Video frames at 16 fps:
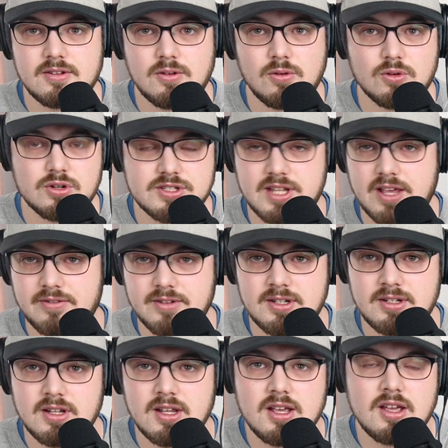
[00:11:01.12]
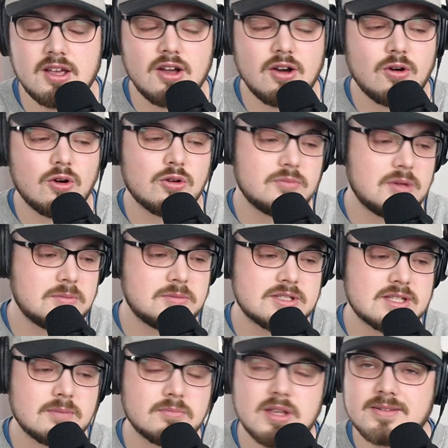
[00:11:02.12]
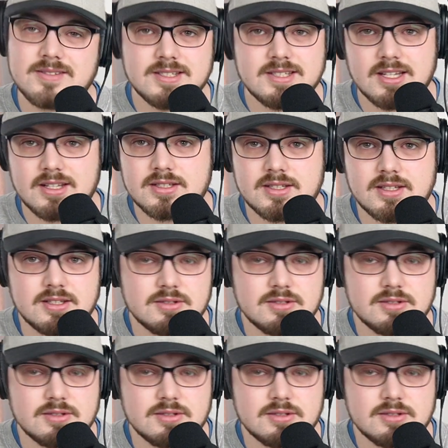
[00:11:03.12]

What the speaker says: or 7, or maybe sometimes 6th